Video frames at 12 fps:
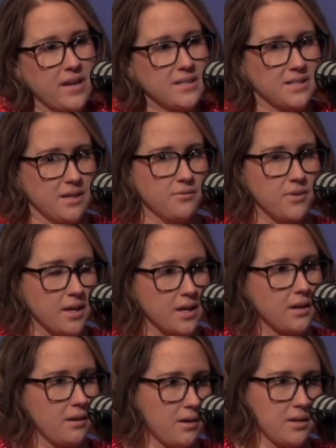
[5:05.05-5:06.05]

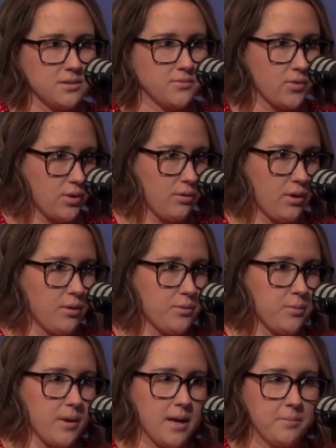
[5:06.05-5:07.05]
Identifying areas for
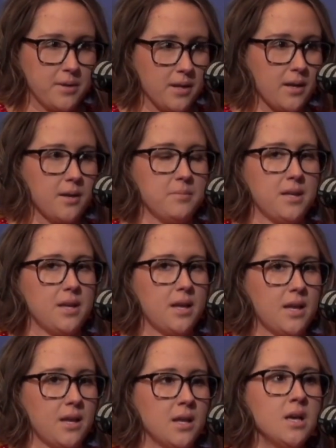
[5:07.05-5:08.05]
growth, we're happy to come in
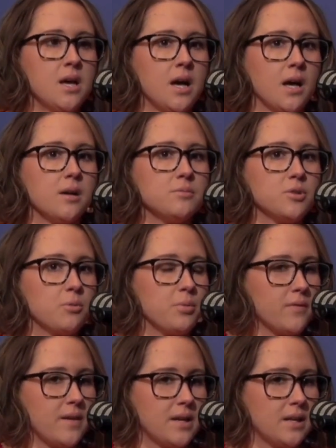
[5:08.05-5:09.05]
and
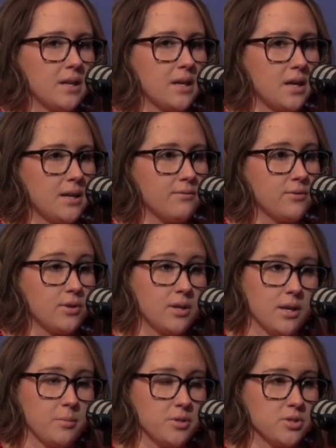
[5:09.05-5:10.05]
provide any kind of learning
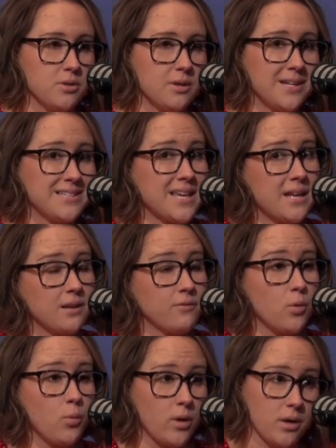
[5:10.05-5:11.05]
opportunities, any of
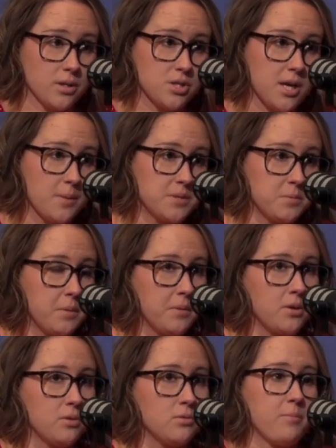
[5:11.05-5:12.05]
the workshops. Maybe
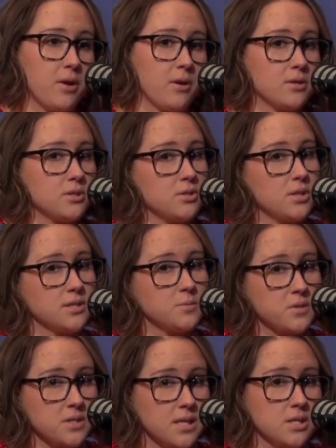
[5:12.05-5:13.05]
you have barriers to
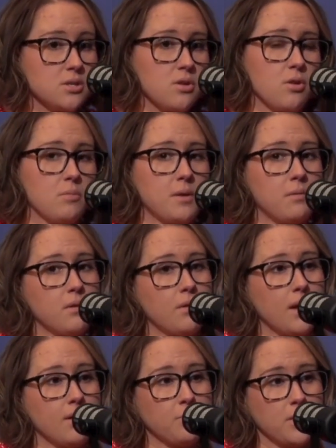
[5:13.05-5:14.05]
transportation, or maybe you
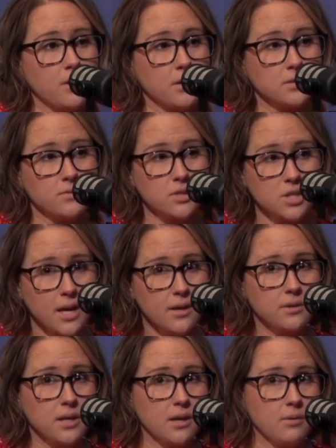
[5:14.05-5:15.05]
have barriers for
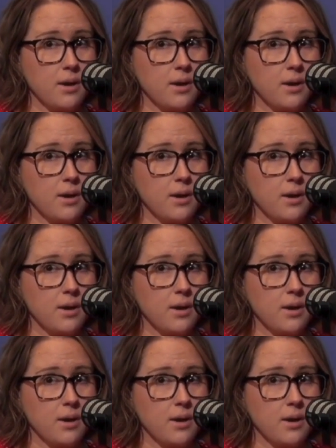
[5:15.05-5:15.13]
childcare.